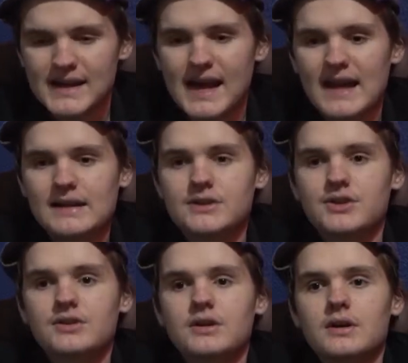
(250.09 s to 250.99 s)
and it
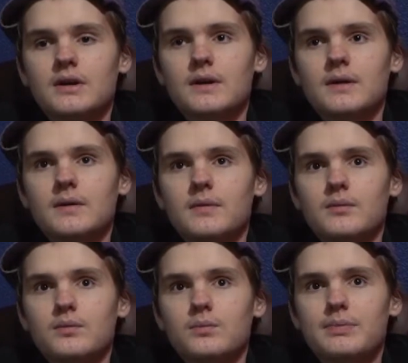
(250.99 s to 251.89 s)
just
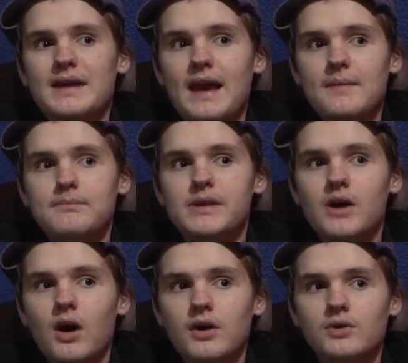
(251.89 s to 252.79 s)
became
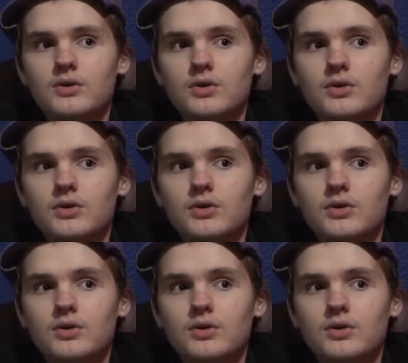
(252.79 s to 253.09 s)
beyond